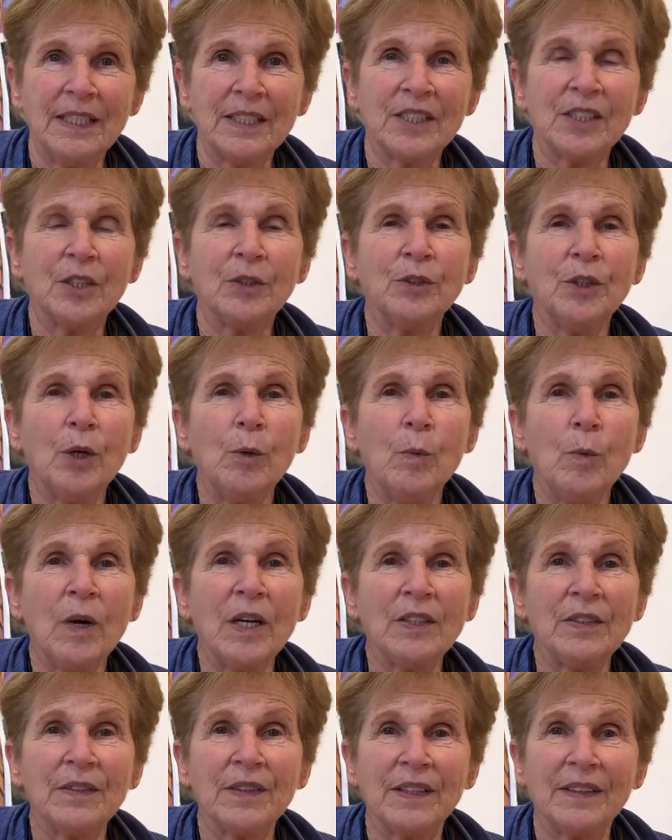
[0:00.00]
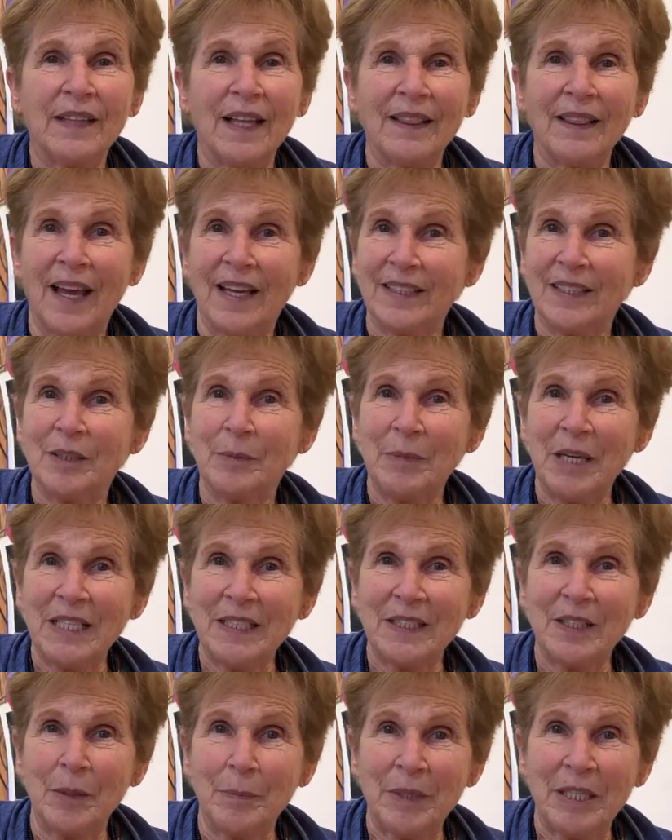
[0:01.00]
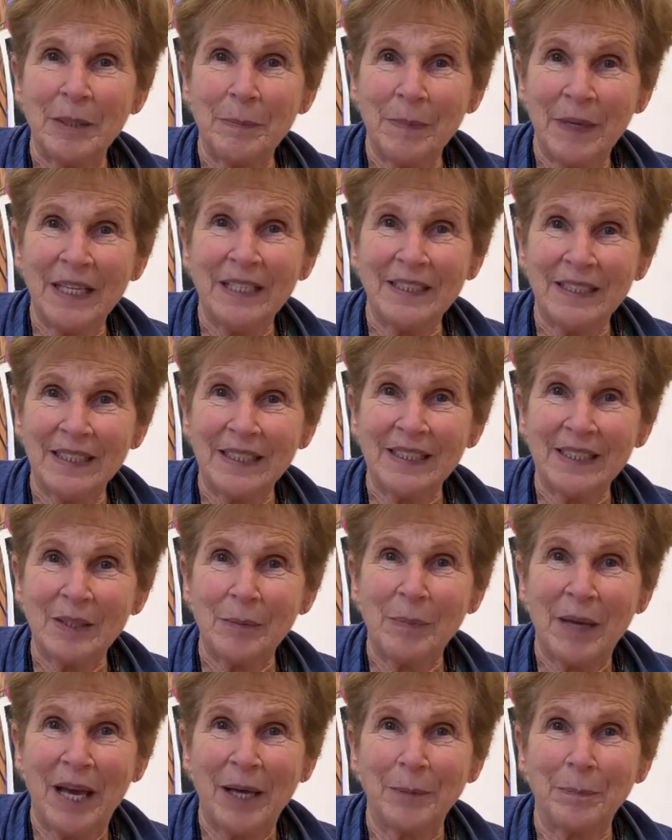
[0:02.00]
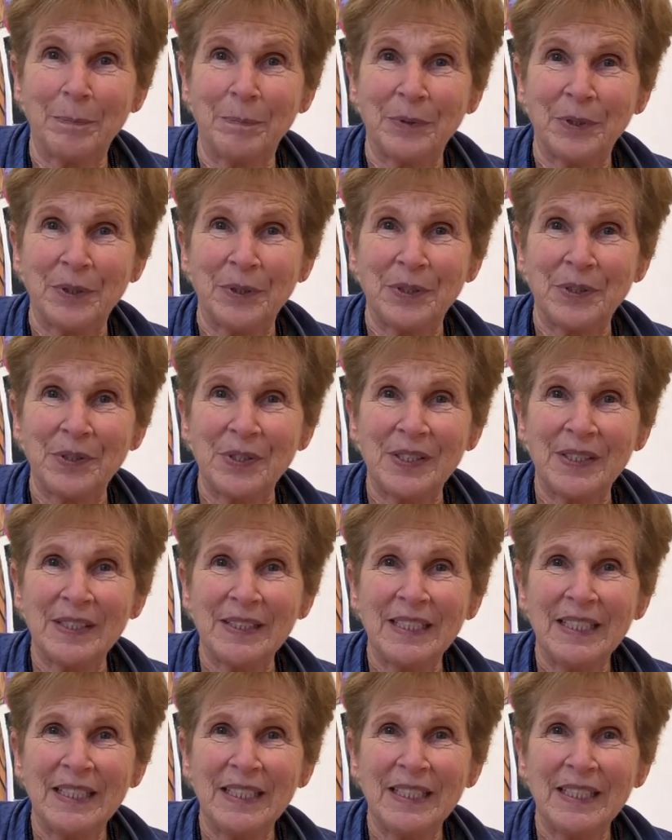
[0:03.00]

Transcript: so no wonder that they like to make so many paintings about birds.